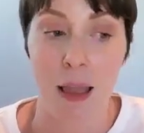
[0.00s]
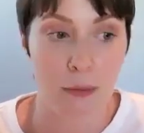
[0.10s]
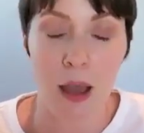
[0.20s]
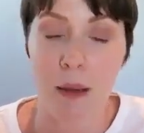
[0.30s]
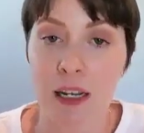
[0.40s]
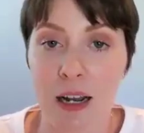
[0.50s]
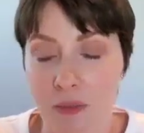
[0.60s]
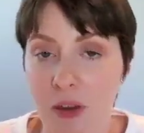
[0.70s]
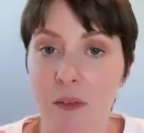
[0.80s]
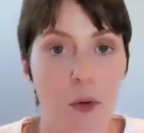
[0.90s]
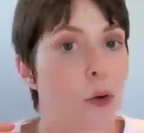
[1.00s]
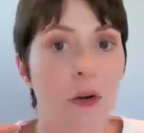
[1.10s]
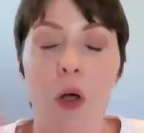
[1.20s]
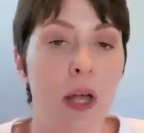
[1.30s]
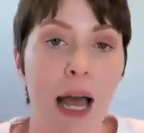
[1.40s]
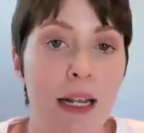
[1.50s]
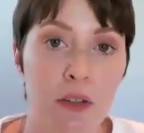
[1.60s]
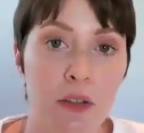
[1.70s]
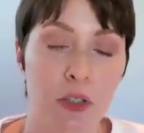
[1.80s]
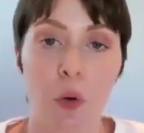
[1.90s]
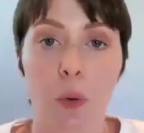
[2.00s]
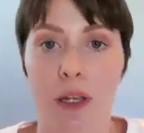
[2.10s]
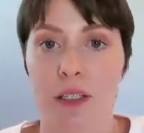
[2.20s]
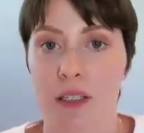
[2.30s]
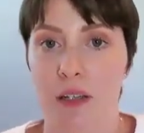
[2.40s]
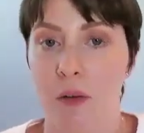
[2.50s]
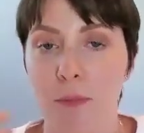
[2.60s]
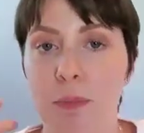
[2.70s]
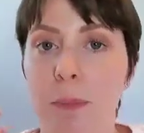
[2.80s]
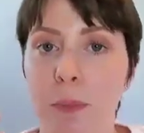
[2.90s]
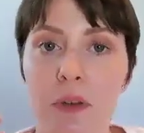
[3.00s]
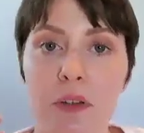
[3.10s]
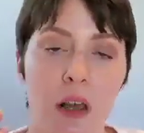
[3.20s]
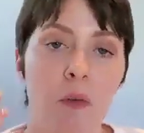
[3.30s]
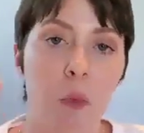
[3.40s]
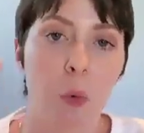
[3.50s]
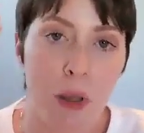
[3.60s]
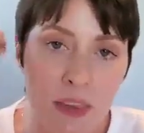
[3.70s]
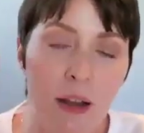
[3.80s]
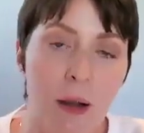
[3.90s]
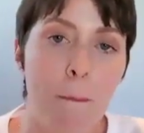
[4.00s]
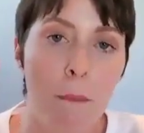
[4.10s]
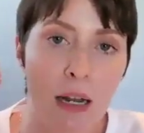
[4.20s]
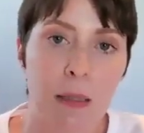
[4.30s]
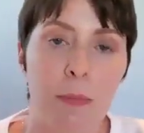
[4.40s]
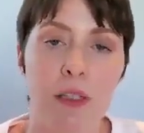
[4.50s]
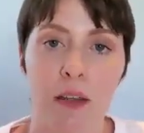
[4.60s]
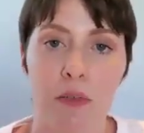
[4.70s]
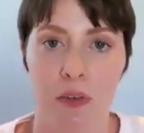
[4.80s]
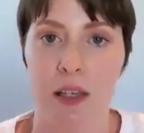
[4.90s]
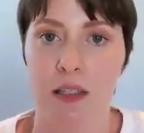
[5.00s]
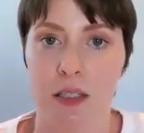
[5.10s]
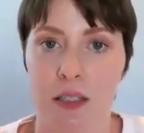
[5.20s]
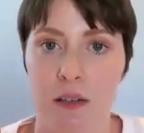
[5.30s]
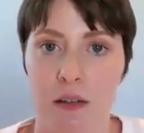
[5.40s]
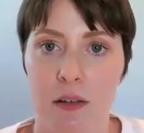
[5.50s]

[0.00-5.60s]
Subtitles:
I mean, I've heard all kinds of stories of of what their money belief is,